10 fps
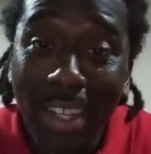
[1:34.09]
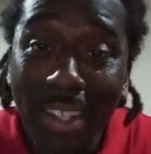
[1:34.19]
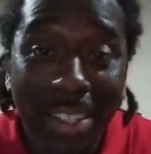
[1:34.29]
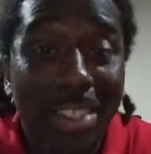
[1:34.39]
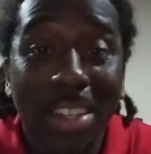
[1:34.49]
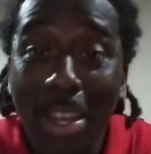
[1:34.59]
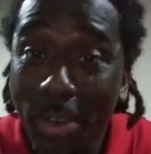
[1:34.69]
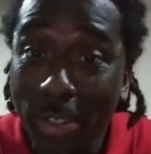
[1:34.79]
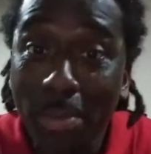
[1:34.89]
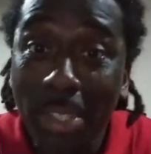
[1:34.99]
I think the
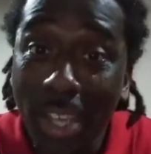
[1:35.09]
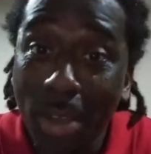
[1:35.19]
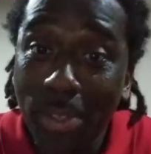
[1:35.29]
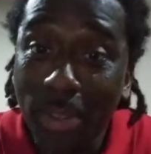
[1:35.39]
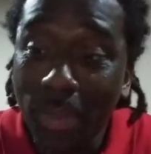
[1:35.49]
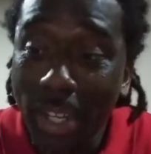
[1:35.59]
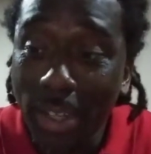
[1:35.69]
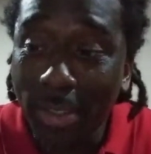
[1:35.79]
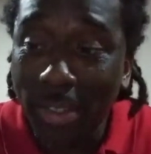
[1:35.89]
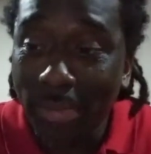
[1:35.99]
Jaguars are gonna be tied with someone
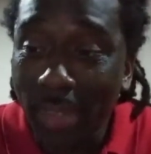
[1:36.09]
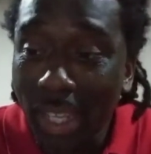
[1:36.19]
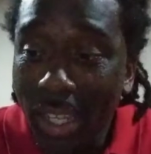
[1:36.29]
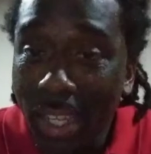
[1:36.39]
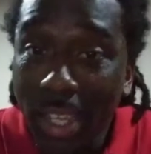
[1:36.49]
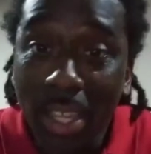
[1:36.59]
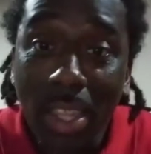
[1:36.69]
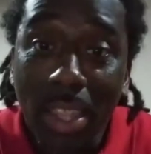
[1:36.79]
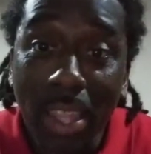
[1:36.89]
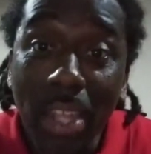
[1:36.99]
else.
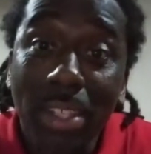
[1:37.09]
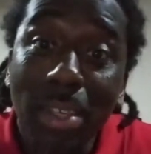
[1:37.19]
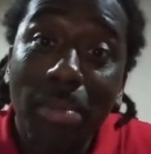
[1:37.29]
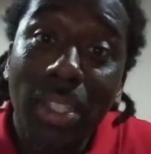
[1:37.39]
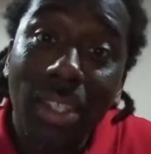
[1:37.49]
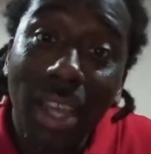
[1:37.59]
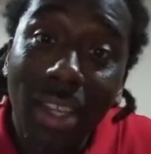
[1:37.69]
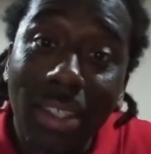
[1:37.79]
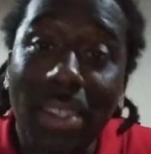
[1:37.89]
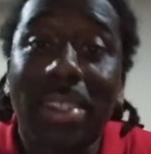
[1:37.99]
And that team is the
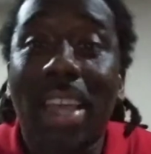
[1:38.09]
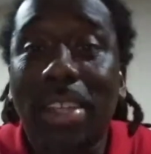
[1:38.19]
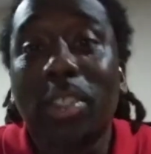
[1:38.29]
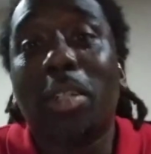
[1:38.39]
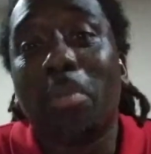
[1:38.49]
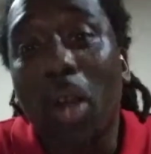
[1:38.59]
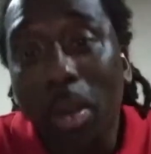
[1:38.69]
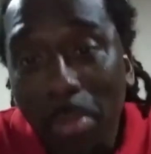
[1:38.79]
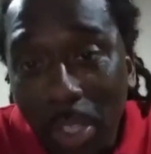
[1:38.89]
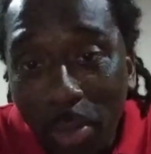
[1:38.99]
Texans. Yes,
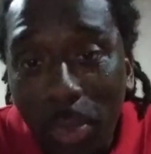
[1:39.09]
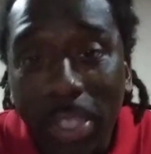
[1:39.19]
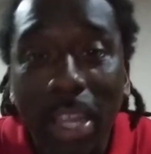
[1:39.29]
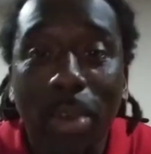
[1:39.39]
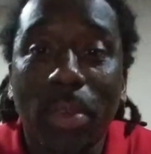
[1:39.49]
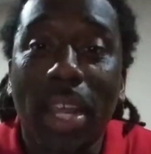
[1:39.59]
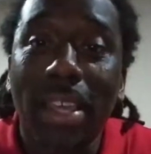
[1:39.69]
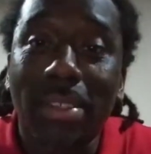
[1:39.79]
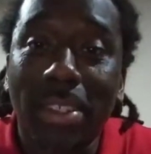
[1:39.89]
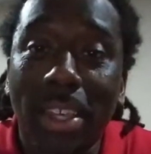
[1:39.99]
Lamar Miller went down with
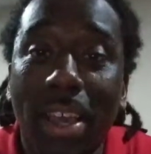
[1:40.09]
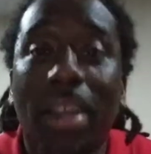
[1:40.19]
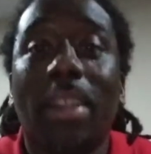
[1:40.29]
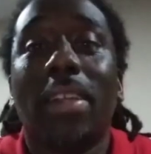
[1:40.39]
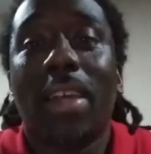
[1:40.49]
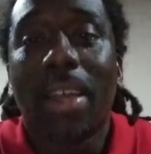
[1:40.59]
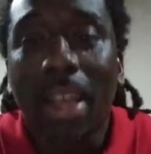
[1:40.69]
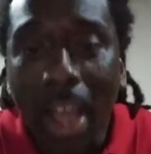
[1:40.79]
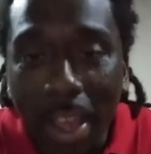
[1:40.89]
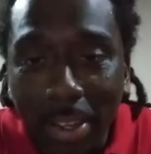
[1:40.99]
an ACL.
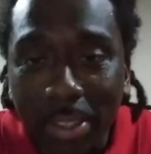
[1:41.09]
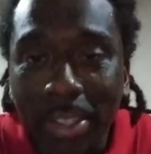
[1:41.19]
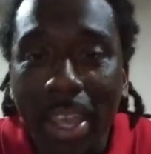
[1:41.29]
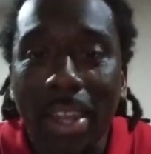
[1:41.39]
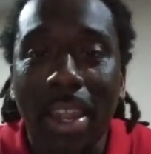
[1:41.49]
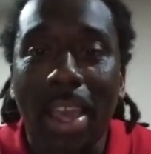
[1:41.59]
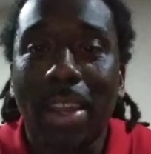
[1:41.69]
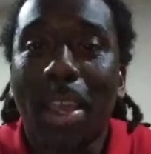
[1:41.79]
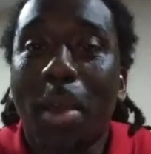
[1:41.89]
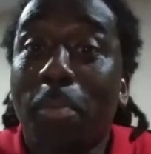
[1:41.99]
I understand that.
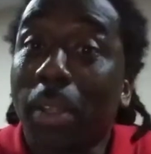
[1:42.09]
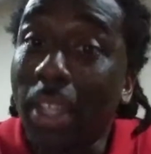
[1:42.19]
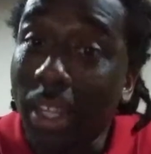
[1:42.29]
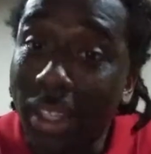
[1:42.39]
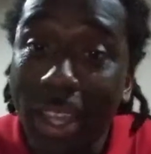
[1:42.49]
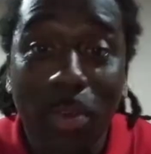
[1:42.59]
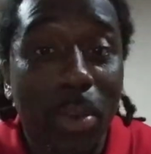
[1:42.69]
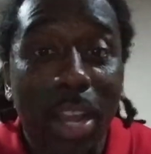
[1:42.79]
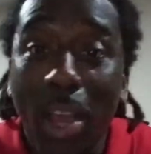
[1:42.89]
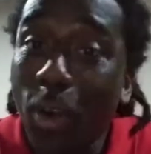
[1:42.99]
But they did
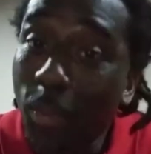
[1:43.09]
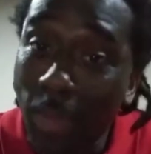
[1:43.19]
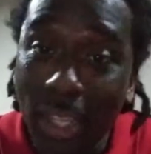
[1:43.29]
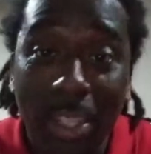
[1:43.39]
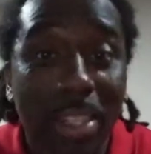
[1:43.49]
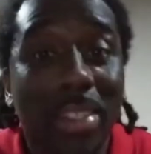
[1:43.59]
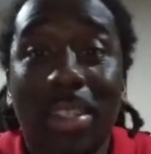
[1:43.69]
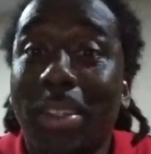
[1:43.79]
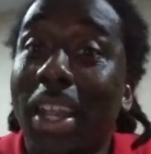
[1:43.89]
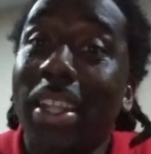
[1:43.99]
what I hope they did,
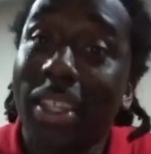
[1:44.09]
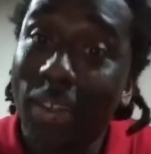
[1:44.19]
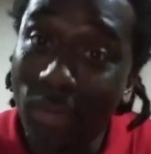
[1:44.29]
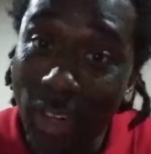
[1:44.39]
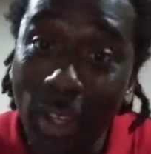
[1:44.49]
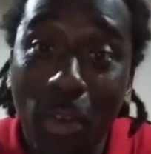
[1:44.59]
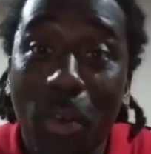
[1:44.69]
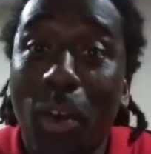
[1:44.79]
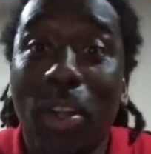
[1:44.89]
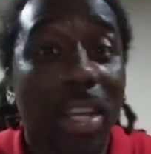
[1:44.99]
something I did a video
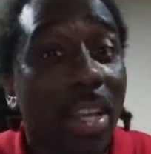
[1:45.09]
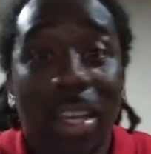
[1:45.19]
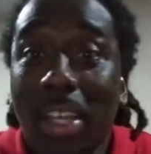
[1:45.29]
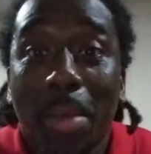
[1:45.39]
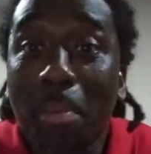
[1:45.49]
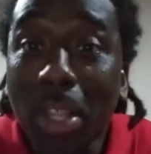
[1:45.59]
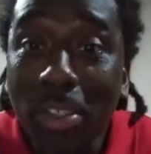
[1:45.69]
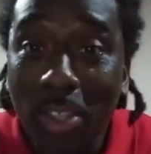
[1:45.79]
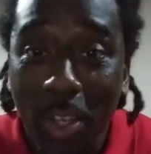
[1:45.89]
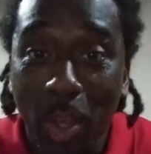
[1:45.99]
on
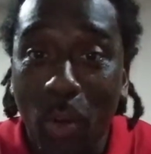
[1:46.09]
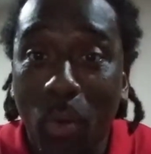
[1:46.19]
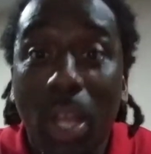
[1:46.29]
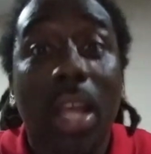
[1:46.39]
months ago.